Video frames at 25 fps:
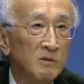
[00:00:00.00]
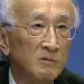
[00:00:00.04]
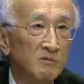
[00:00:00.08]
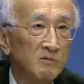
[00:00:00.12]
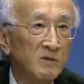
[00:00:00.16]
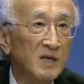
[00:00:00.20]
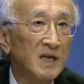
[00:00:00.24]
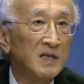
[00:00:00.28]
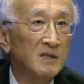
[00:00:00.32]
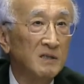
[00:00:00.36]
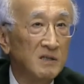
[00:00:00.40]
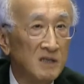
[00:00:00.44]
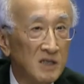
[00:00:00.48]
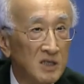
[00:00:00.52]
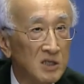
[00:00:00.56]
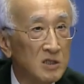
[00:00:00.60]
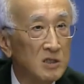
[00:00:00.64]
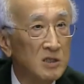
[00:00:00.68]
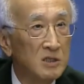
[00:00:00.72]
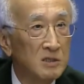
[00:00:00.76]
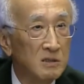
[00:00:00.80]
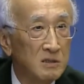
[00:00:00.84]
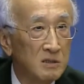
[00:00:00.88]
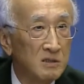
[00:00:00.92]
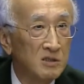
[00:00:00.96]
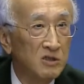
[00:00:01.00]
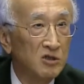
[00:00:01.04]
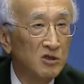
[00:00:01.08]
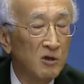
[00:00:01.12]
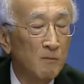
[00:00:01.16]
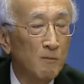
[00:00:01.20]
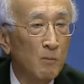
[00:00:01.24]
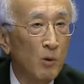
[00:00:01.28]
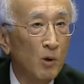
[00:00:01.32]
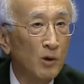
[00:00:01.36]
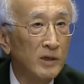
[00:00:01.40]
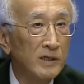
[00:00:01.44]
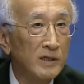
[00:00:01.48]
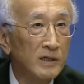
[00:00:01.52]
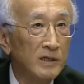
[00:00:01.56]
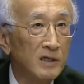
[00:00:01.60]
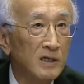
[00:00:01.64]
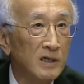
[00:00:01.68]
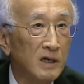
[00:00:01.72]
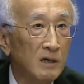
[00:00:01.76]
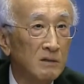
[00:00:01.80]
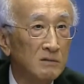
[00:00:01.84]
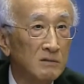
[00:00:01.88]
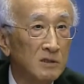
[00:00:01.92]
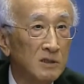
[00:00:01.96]
where this
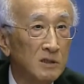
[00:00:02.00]
geopolitical